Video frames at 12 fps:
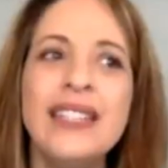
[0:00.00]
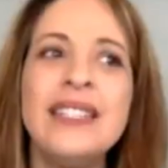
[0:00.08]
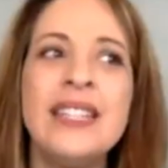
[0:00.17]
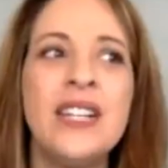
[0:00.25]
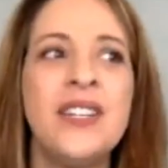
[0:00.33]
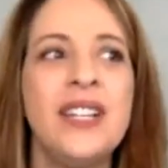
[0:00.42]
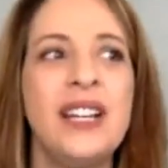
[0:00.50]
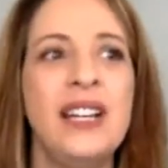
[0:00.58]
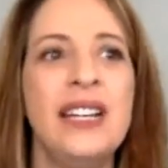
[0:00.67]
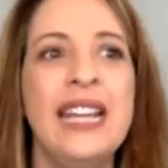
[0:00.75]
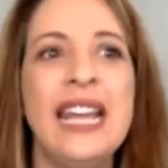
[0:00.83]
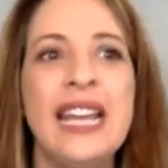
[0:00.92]
there
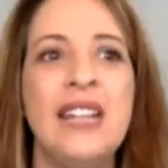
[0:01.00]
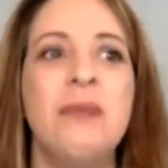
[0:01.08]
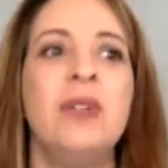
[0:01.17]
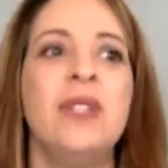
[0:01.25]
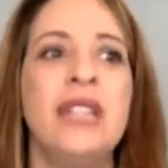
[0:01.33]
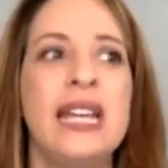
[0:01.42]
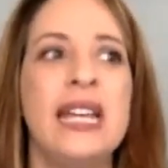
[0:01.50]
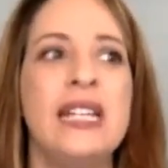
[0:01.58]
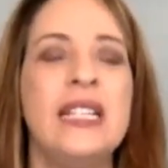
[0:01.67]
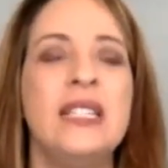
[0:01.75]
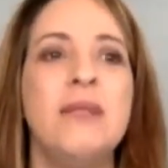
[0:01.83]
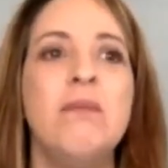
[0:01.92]
an animal that
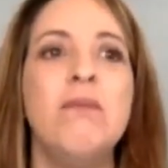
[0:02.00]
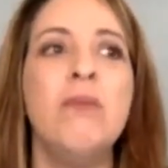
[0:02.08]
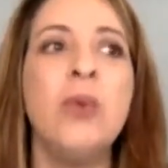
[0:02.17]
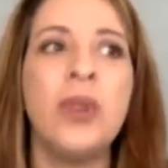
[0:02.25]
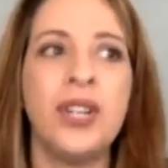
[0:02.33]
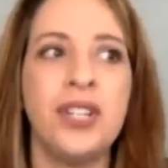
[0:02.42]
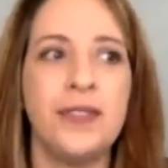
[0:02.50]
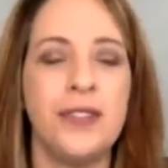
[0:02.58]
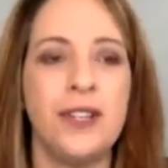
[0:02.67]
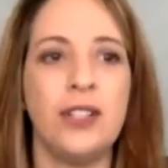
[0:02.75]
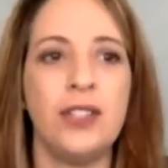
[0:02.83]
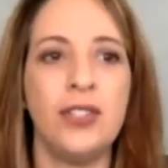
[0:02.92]
is more
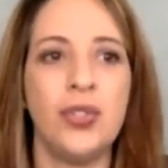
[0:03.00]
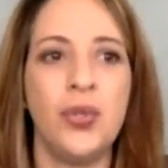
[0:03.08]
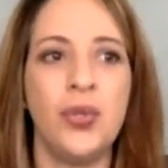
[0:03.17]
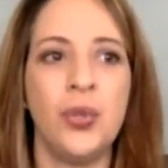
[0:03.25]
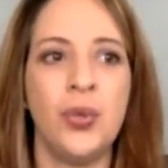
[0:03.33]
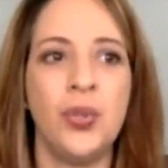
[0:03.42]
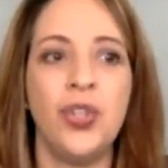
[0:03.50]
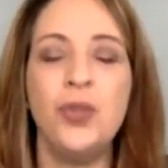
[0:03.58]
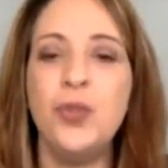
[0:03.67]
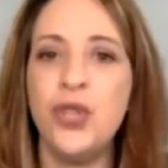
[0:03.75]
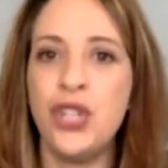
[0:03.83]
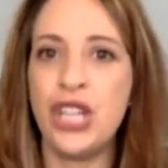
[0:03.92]
difficult to
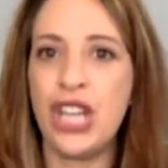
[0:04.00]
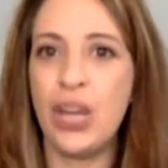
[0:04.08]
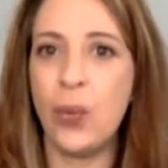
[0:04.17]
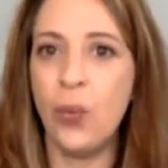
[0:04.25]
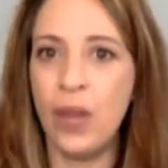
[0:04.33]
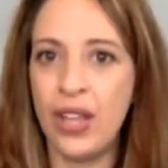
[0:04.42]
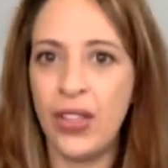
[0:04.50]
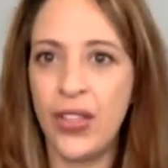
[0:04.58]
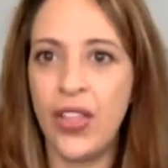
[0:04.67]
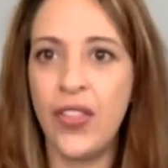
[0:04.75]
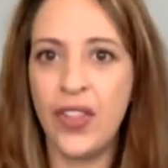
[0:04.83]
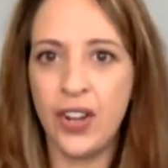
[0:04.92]
communicate with
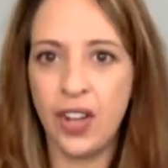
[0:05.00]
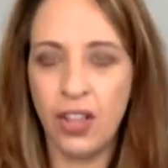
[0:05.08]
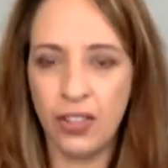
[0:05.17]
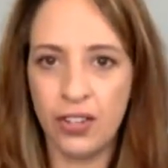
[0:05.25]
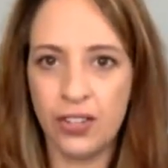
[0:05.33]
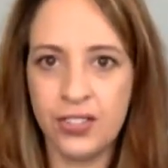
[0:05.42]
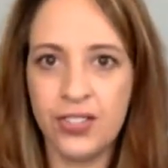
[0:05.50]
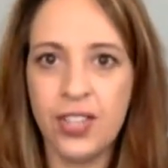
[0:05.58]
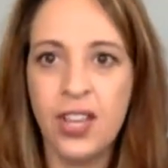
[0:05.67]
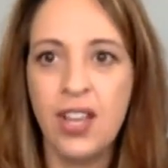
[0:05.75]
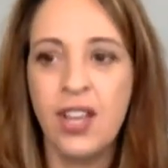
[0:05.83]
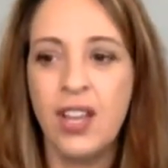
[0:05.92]
than others?
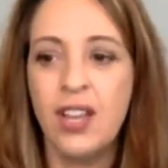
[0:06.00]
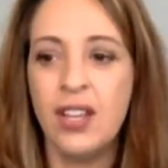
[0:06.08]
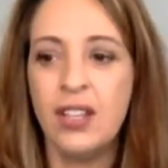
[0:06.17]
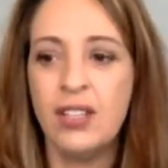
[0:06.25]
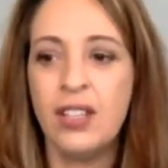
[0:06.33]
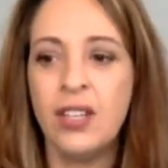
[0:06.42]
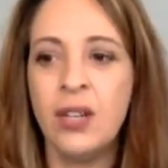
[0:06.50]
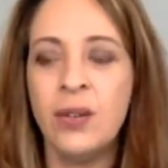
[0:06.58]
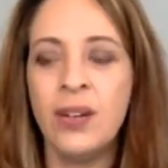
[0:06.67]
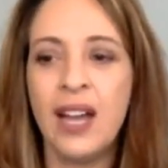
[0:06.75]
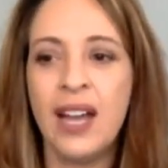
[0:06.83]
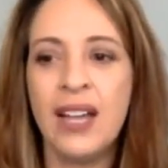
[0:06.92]
You
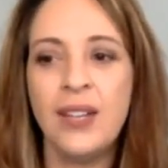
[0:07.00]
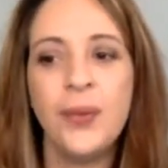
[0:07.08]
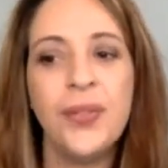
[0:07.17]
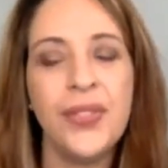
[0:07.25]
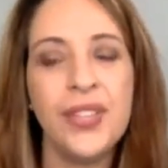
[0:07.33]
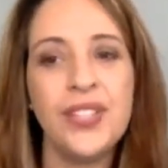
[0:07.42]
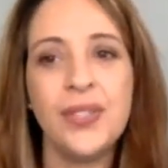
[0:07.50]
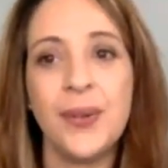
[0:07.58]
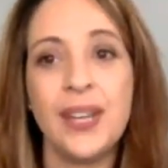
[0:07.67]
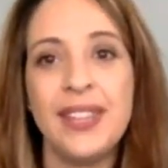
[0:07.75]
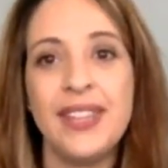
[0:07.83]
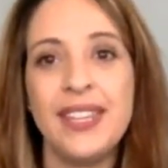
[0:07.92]
know, I don't think so. I
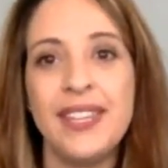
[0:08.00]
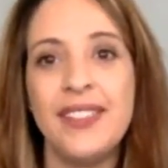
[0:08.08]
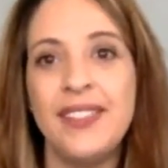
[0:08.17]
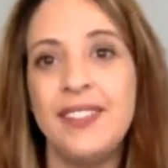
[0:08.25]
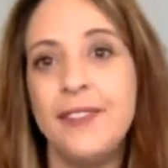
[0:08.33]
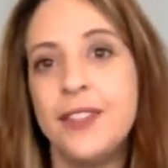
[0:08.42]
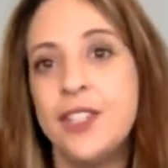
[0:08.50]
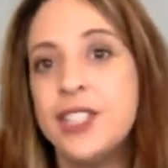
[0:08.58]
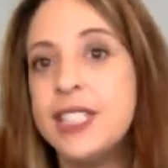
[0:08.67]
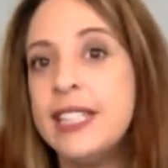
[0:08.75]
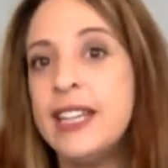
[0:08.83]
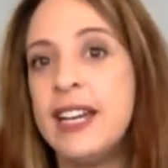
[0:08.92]
think the
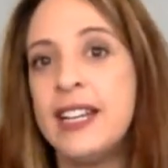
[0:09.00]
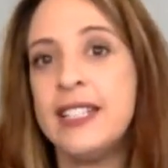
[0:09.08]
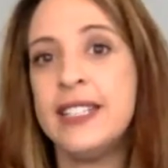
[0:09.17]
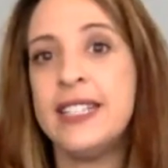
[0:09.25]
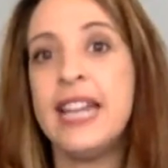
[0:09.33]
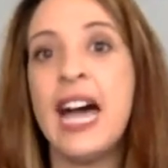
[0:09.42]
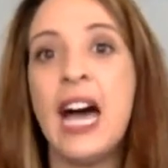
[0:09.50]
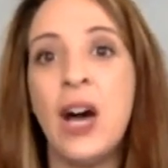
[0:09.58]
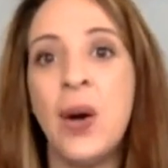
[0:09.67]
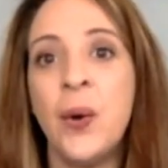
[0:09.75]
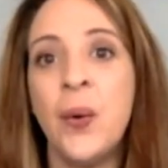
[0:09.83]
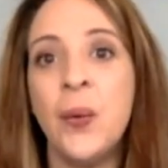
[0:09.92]
difficulty lies in
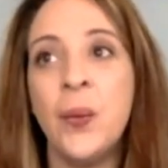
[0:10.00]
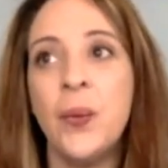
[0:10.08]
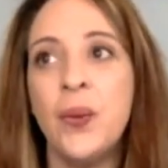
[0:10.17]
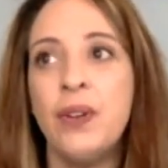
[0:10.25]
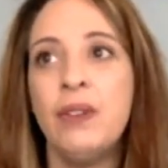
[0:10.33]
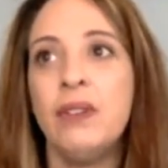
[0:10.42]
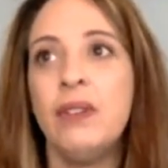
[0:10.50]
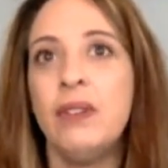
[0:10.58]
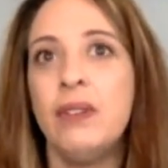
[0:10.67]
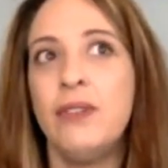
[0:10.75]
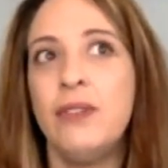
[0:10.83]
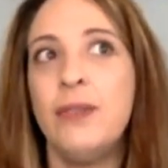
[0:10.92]
how
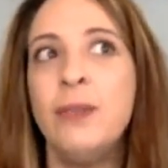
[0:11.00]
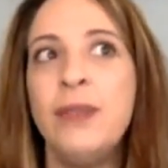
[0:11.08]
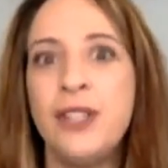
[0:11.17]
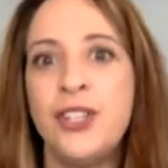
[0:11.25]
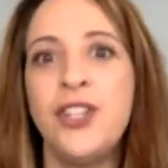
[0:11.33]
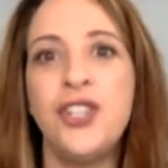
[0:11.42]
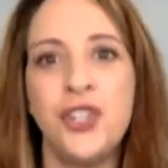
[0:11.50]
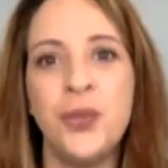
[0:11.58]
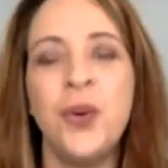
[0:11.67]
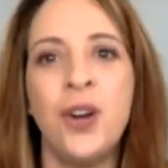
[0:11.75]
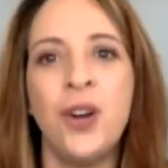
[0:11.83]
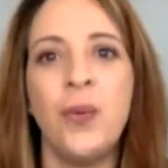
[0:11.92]
familiar you
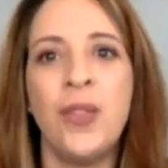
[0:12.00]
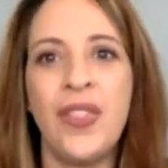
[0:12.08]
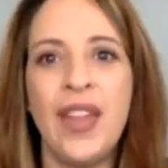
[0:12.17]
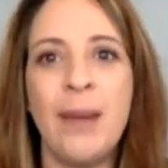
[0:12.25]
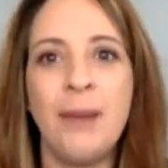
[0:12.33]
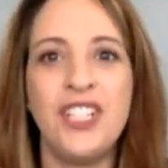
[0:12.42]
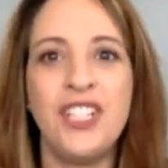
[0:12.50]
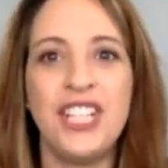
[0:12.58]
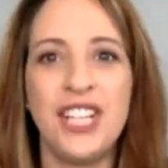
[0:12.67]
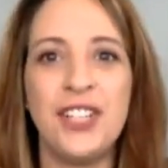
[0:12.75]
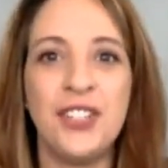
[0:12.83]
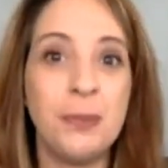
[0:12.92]
are with that
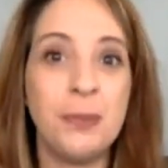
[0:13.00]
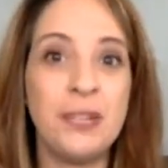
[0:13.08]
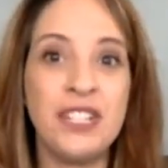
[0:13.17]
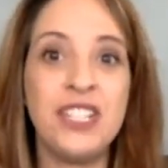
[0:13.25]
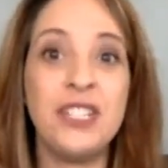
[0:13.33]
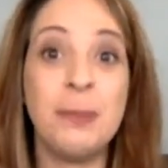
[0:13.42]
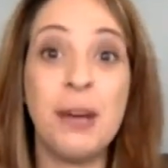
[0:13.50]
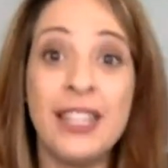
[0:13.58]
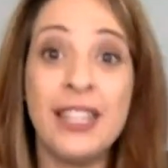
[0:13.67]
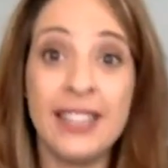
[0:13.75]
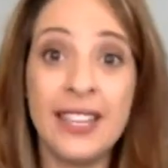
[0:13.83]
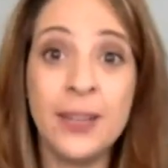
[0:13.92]
particular species' body
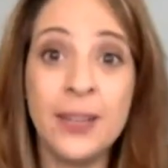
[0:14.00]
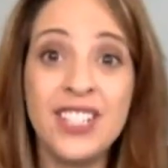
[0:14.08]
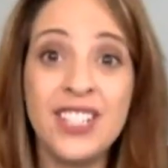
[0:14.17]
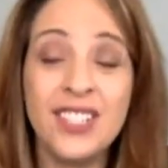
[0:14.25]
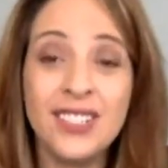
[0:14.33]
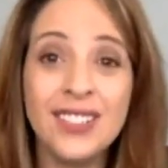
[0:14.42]
language.